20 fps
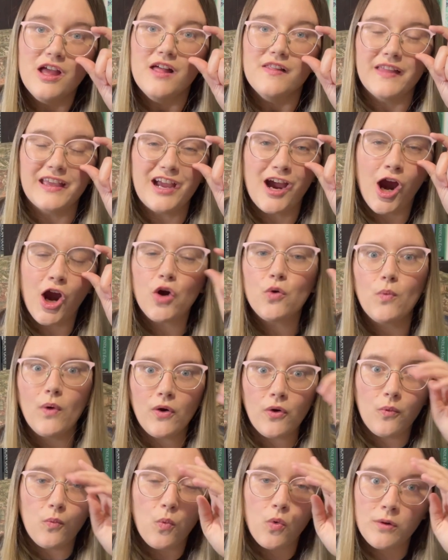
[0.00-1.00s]
like
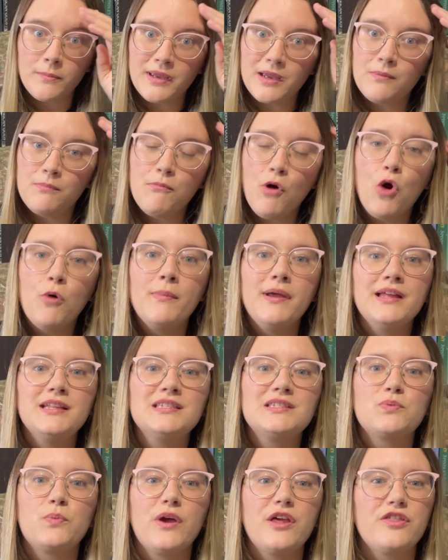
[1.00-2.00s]
heartwarming
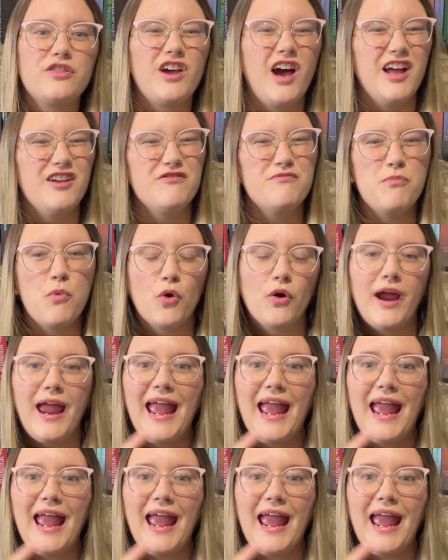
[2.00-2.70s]
moments with kind of more